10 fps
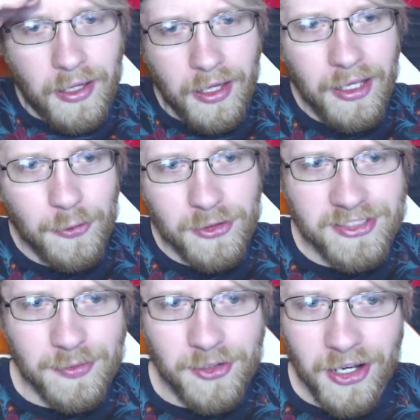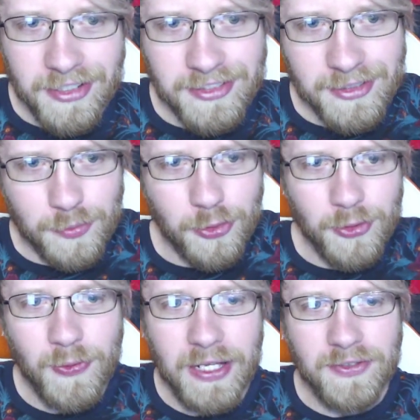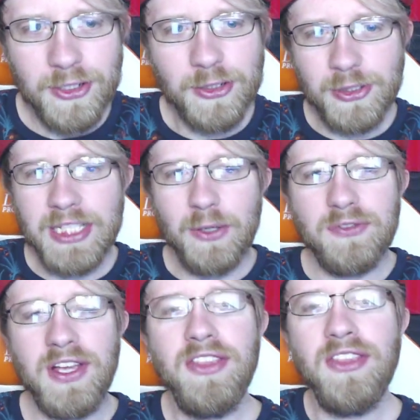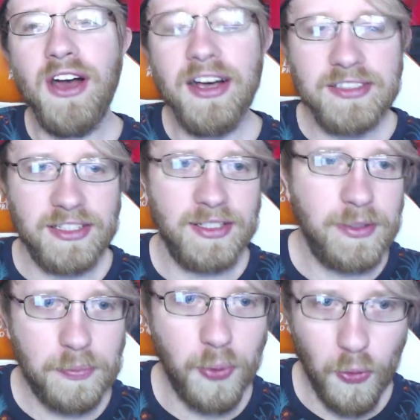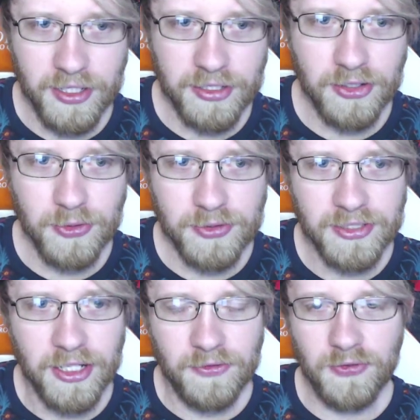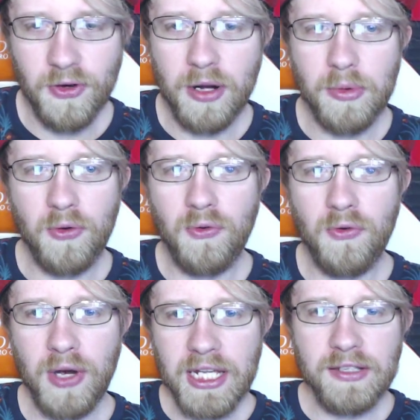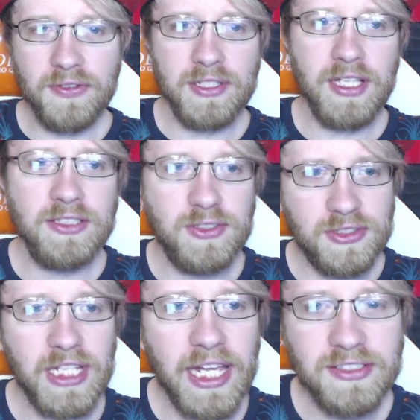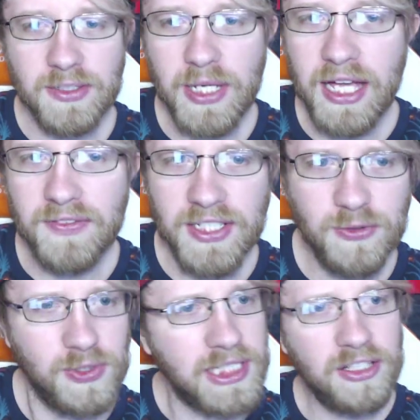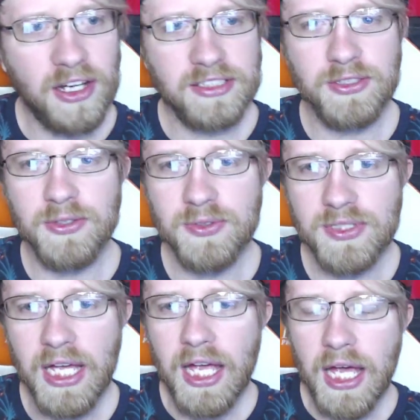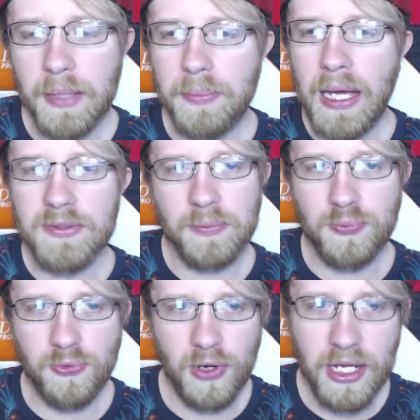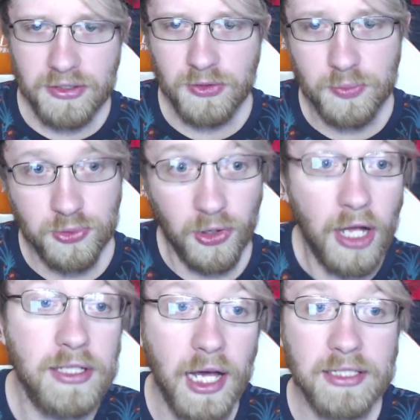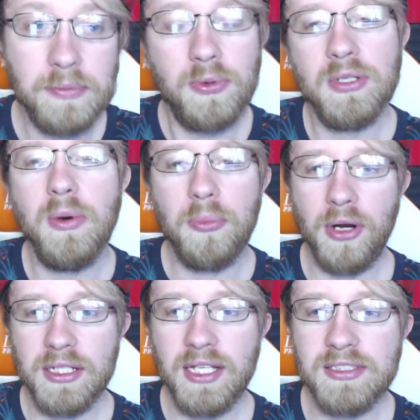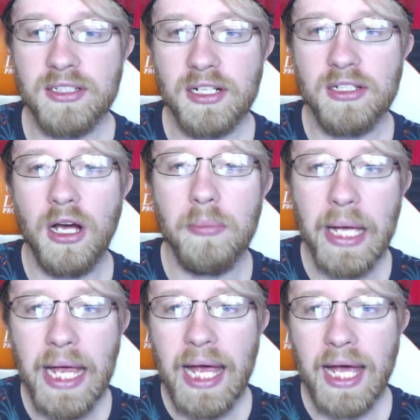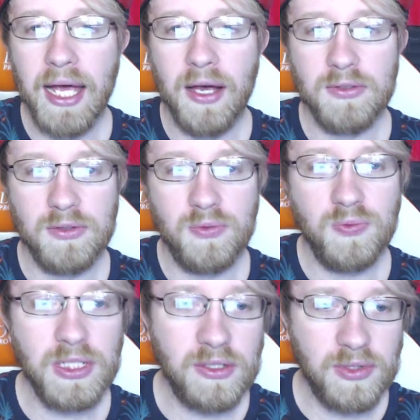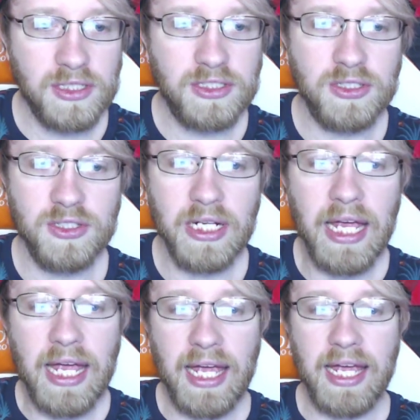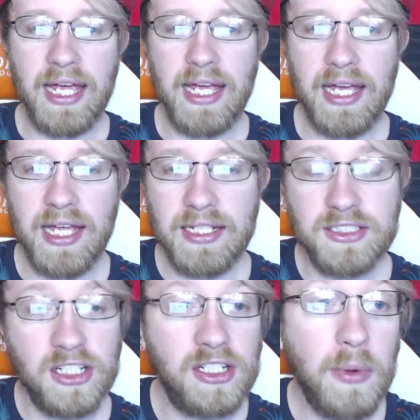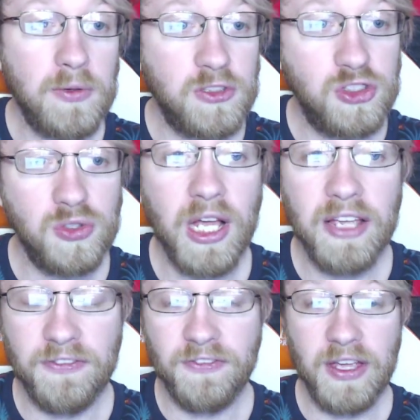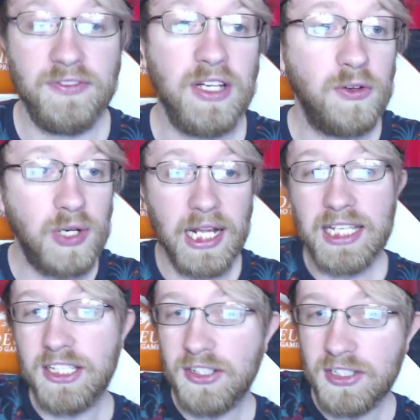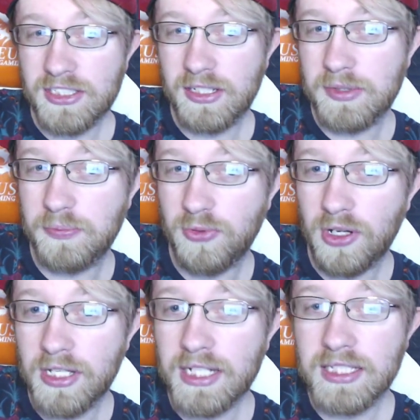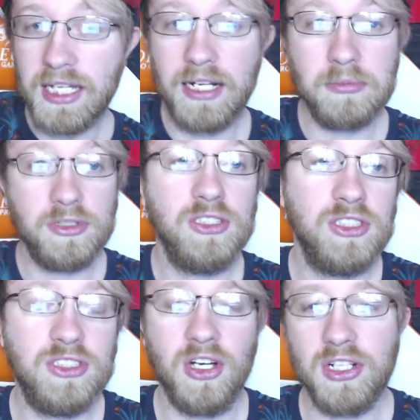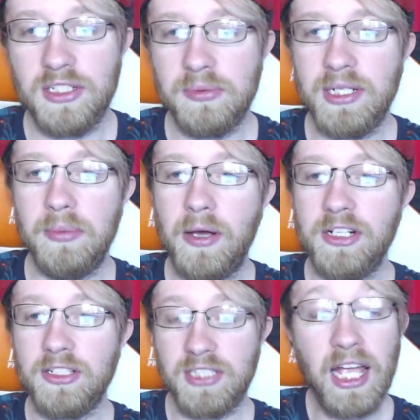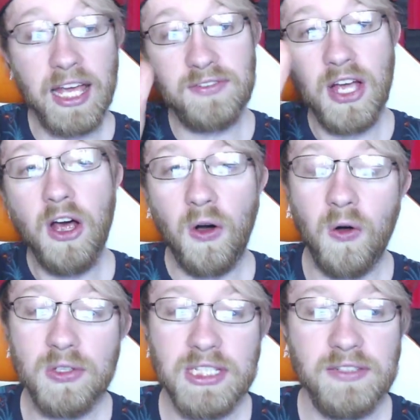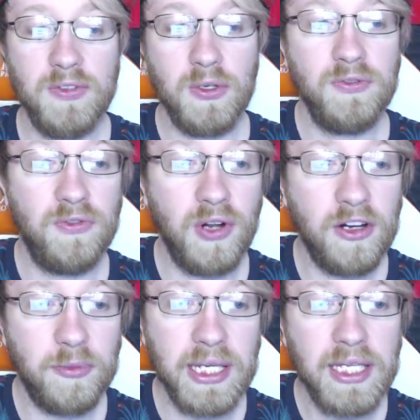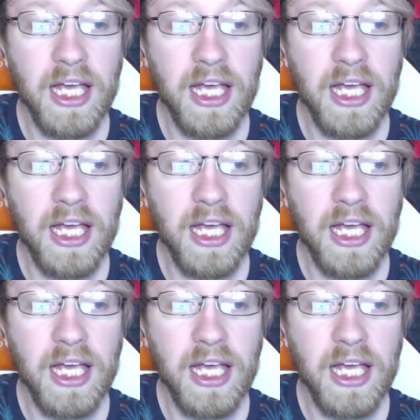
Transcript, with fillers: Hey, what is up guys? It's your boy Raven here today with another Poke news from Raven and today they have a really nice news about the brand new product, the Pokemon product that's gonna come out really really soon and it's gonna come out July 5th. I read that here is gonna be the product and I'm gonna just talk a little bit about it because I have all the info in front of me.